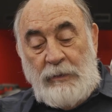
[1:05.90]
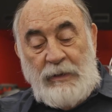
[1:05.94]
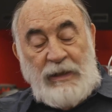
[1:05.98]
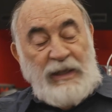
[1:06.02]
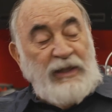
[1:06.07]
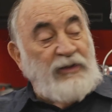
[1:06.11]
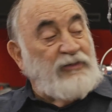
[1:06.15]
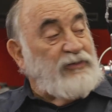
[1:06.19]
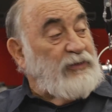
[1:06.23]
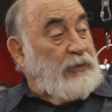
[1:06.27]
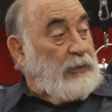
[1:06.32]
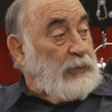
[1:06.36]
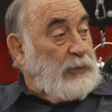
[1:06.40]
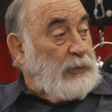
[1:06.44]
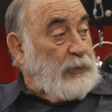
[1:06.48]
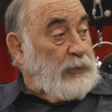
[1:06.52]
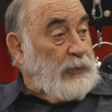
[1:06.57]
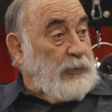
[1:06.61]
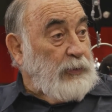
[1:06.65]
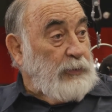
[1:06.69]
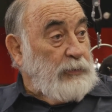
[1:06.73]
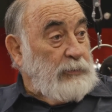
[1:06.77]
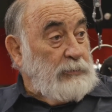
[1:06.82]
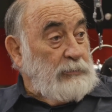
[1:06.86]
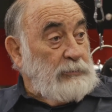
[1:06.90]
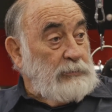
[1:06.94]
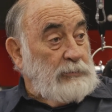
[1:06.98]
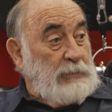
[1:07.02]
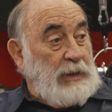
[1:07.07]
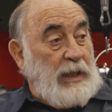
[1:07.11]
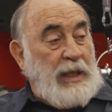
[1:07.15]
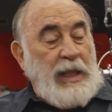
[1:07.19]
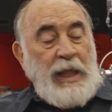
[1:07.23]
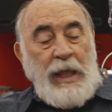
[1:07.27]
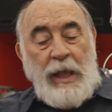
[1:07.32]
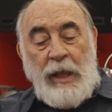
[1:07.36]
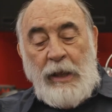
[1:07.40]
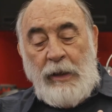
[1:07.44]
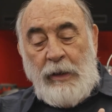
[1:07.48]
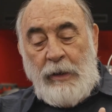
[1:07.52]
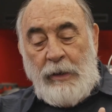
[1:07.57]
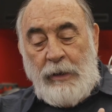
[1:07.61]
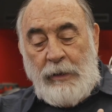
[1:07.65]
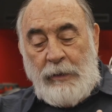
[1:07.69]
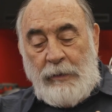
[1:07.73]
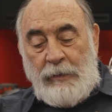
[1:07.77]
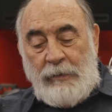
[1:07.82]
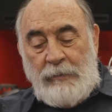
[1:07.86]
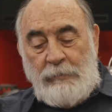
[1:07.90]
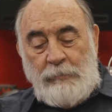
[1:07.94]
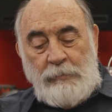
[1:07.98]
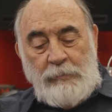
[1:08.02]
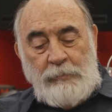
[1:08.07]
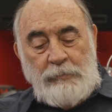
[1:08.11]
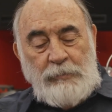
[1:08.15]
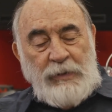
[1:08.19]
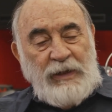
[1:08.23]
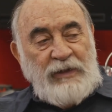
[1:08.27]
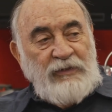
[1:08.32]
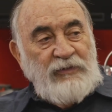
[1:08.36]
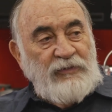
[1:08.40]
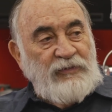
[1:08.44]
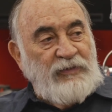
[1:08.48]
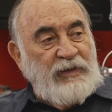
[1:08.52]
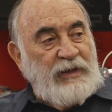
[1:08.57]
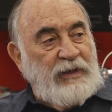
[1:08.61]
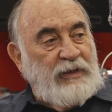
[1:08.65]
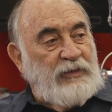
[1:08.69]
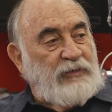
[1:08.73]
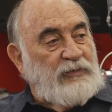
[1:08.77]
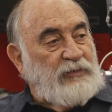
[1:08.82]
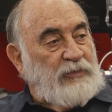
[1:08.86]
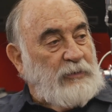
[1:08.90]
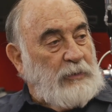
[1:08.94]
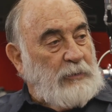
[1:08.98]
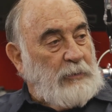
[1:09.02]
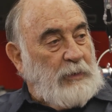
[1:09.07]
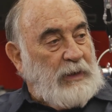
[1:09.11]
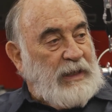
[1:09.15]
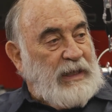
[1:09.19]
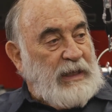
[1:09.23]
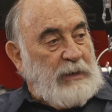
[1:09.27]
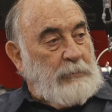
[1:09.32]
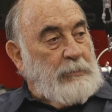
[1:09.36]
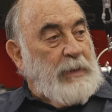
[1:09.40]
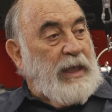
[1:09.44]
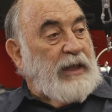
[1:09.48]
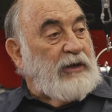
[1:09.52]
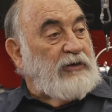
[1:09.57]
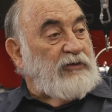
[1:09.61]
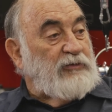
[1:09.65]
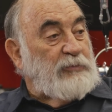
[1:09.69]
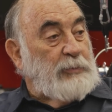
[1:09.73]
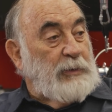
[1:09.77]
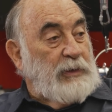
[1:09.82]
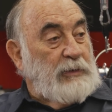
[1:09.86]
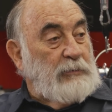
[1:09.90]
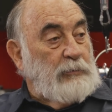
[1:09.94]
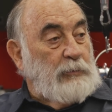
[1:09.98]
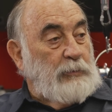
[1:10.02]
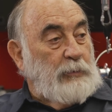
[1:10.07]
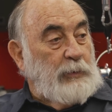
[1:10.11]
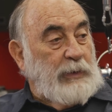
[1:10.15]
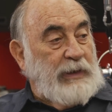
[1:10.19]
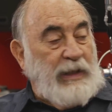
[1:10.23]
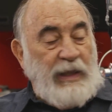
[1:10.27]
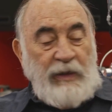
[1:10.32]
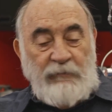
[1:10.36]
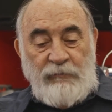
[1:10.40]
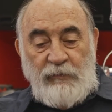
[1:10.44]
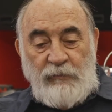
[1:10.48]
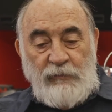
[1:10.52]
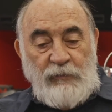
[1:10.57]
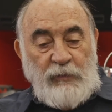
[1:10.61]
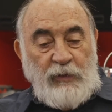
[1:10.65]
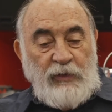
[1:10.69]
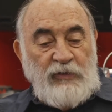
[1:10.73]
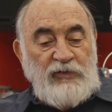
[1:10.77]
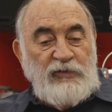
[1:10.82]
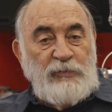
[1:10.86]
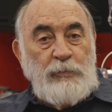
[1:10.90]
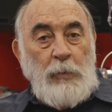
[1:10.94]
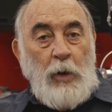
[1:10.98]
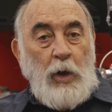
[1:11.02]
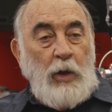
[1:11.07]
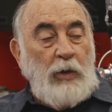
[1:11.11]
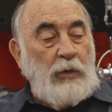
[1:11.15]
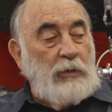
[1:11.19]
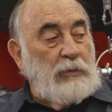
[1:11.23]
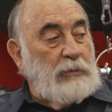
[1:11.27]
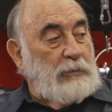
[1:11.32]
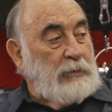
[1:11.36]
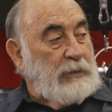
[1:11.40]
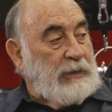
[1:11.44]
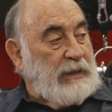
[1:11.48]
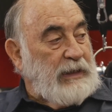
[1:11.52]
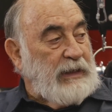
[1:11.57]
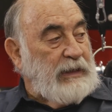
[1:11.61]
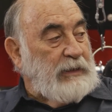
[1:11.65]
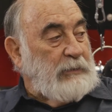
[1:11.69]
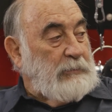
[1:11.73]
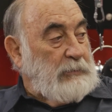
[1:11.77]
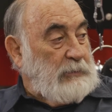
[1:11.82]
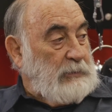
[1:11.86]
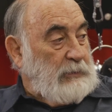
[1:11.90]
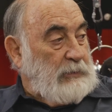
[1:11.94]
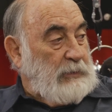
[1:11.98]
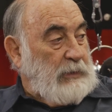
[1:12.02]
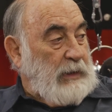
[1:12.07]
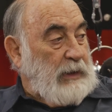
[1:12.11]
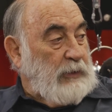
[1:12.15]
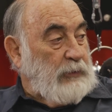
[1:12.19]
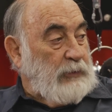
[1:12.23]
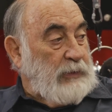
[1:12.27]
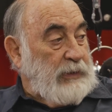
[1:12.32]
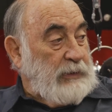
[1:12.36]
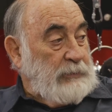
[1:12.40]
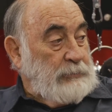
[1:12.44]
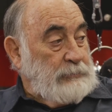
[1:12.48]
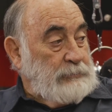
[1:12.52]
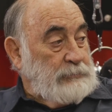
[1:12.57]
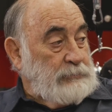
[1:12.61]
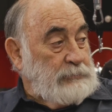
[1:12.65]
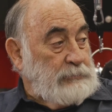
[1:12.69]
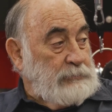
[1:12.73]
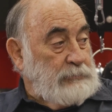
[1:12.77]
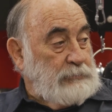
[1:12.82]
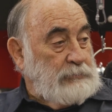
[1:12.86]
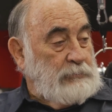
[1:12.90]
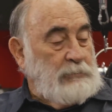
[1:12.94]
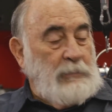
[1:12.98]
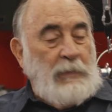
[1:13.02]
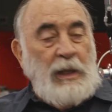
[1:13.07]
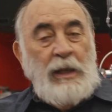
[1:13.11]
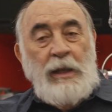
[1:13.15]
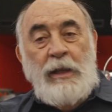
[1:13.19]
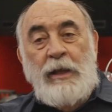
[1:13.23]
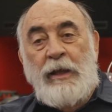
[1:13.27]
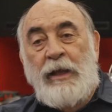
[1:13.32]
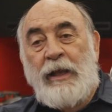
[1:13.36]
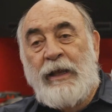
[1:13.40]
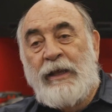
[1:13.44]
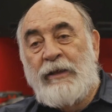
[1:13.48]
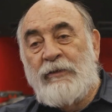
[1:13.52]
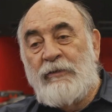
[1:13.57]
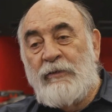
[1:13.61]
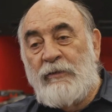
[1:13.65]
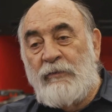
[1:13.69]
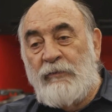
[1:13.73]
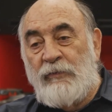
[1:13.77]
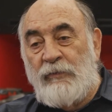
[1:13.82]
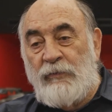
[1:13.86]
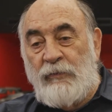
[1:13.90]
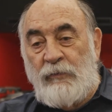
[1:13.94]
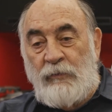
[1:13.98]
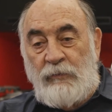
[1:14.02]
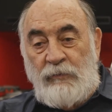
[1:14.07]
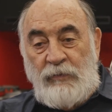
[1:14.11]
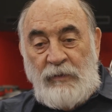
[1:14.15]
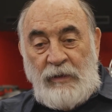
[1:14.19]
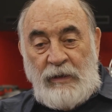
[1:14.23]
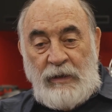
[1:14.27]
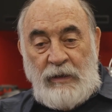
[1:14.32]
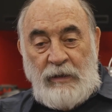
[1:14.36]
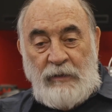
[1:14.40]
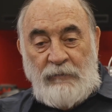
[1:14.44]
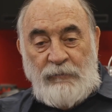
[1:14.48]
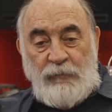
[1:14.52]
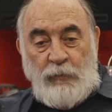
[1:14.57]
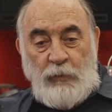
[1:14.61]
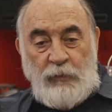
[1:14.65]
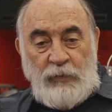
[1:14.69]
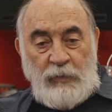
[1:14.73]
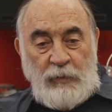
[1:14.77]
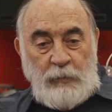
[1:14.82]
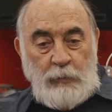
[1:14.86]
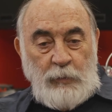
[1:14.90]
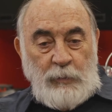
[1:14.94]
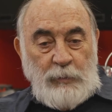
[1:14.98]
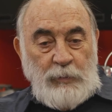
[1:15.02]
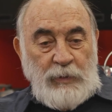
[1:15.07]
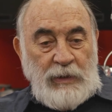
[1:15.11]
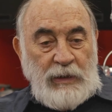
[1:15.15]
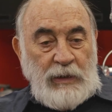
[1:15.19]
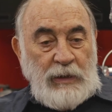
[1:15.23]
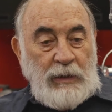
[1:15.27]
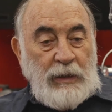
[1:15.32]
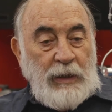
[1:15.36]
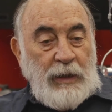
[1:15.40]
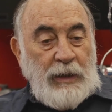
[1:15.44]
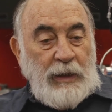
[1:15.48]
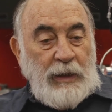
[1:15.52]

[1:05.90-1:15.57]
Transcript: easy to learn. Biggest thing is heat management. We have a very small heat area. And the fourth thing would be